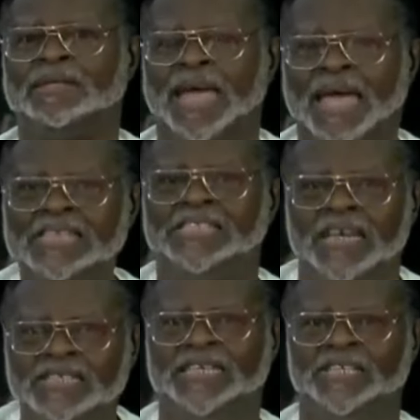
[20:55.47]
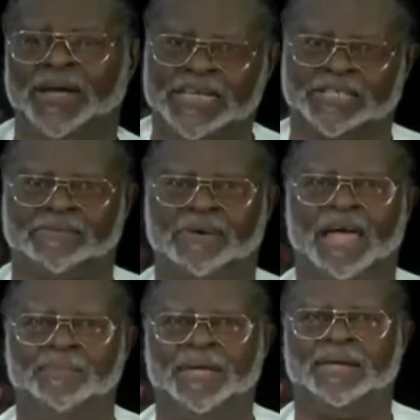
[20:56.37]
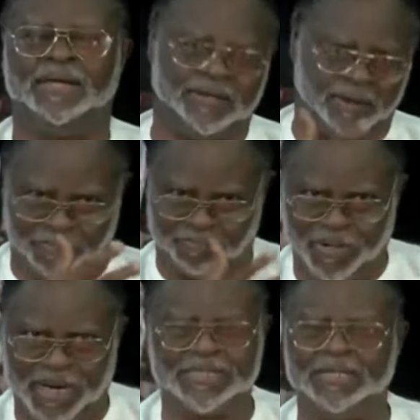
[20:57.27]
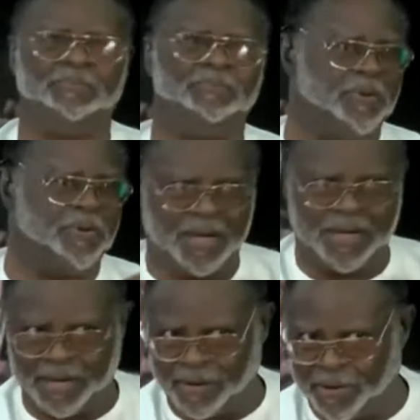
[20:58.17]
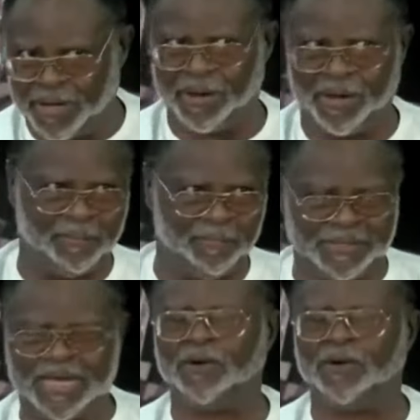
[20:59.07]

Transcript: the agencies you are describing, Bola Tinubu, you know, Bisi